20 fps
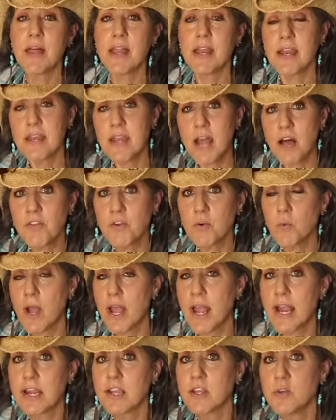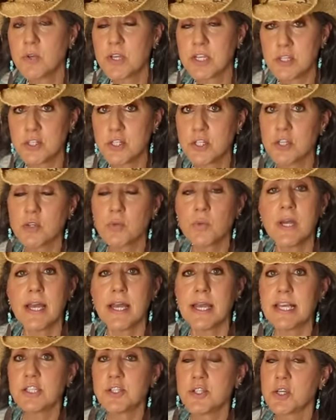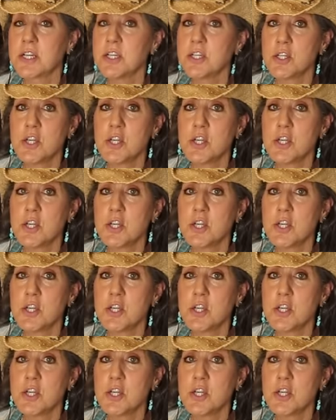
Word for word: then another way you can do is you can